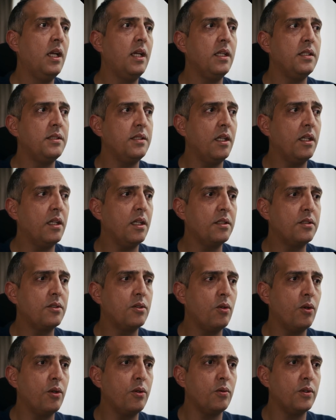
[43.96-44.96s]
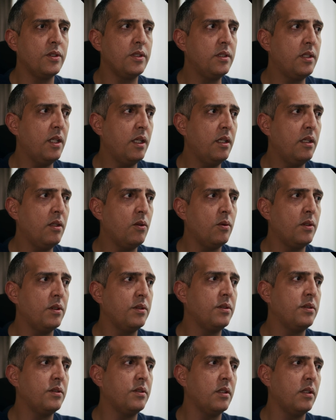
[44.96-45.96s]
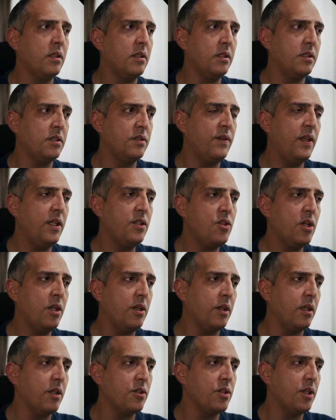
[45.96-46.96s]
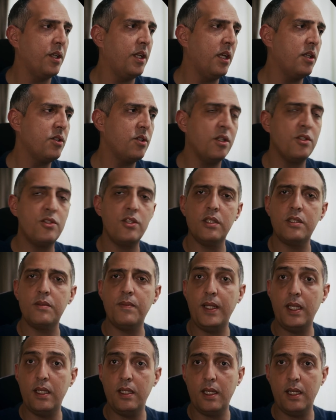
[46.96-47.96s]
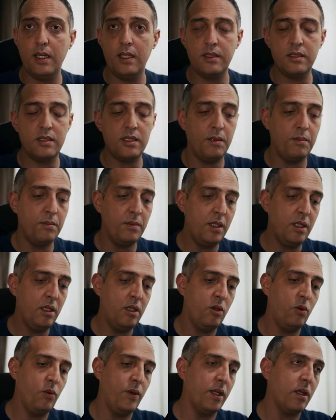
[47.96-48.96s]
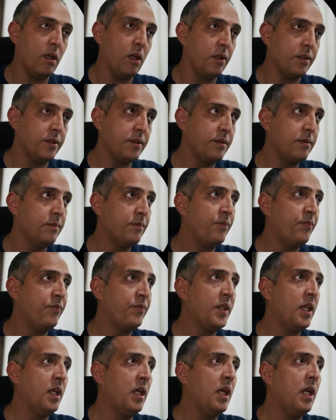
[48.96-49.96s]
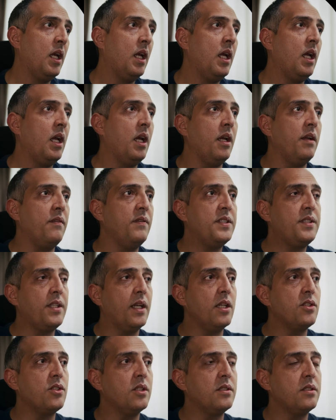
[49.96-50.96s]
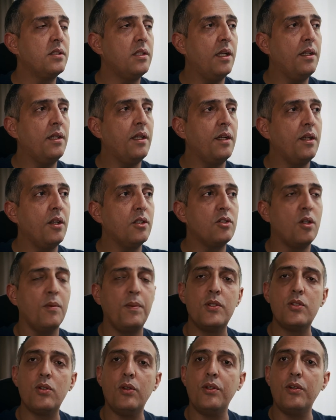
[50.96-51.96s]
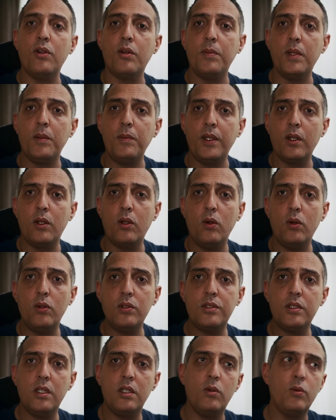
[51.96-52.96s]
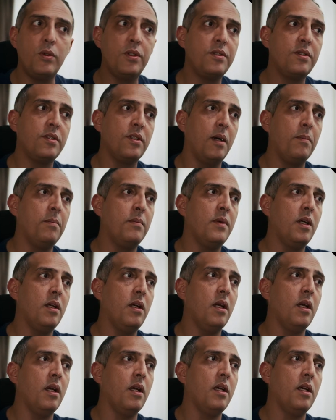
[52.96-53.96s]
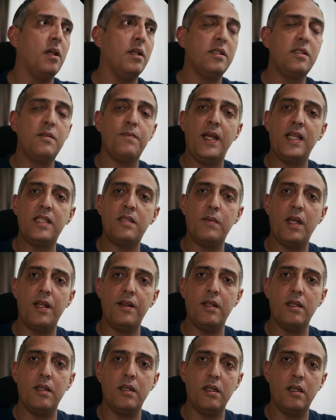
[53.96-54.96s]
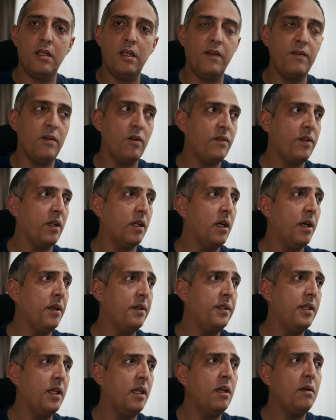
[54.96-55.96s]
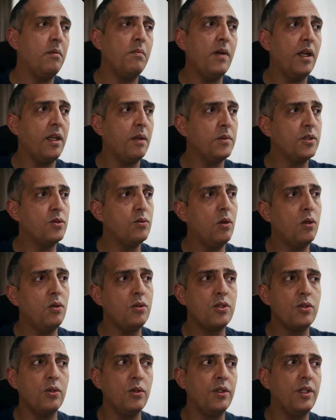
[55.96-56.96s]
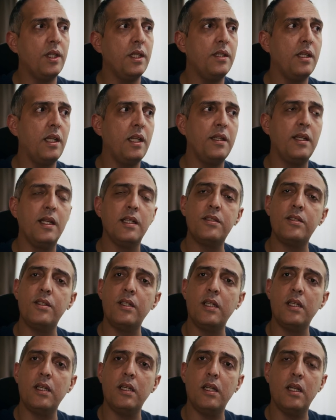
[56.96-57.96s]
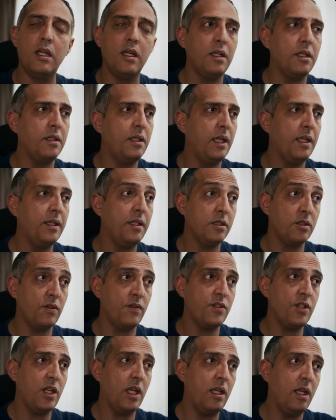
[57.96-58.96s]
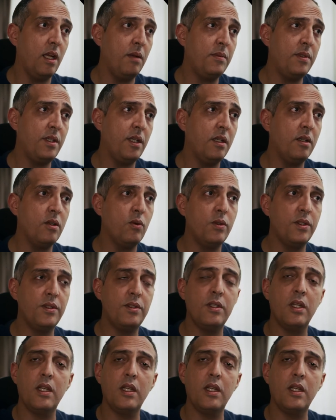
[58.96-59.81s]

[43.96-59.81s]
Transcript: His ECHO score was 10 with dysphagia, regurgitation, chest pain, and some weight loss. Investigations done, endoscopy showed normal mucosa with some spasm at the level of the cardia. Barium swallow showed delayed esophageal emptying with